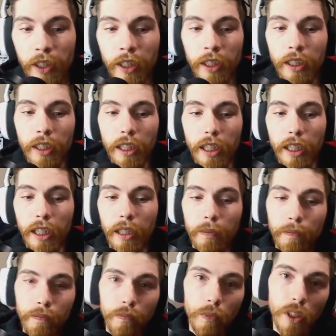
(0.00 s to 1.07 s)

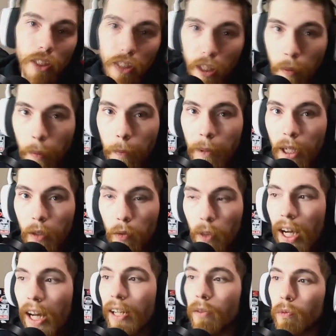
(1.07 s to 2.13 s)
We're going to talk about my rod
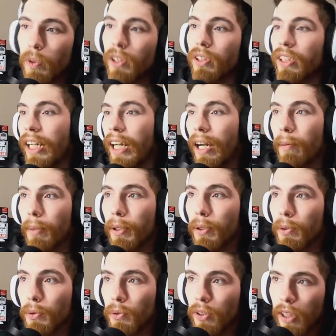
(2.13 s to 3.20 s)
and reel
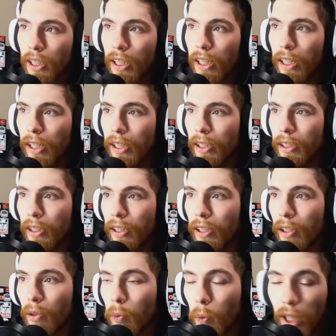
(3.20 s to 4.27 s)
combos and
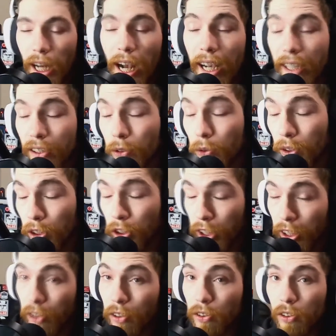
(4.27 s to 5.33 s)
what I use in
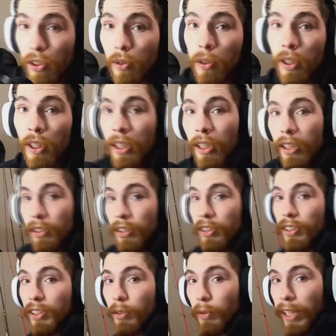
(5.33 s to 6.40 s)
general. So as you can see
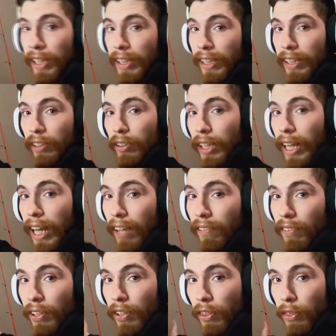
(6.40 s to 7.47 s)
right here, I have
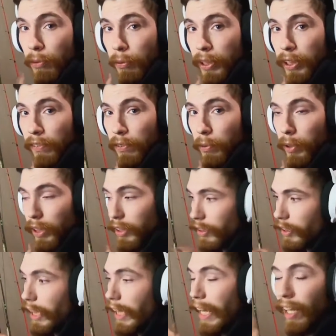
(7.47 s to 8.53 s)
3 different ones. I
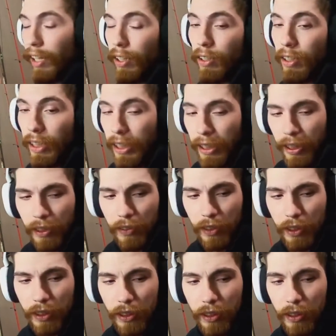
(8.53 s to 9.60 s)
had
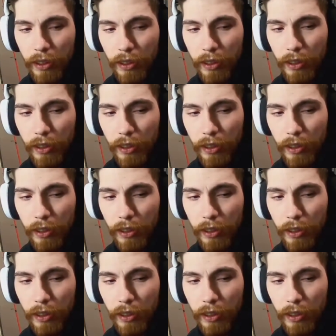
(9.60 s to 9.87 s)
a